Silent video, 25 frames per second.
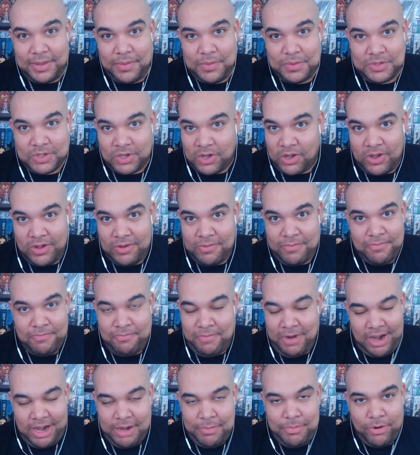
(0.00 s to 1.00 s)
It was all
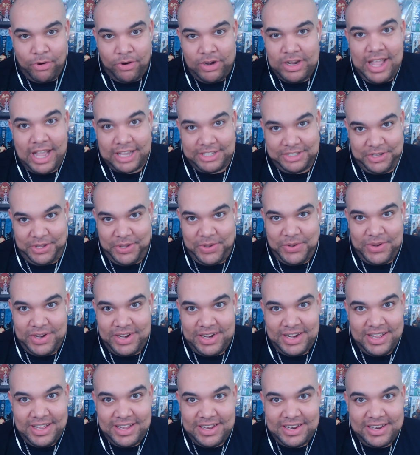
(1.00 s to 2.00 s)
very poorly executed.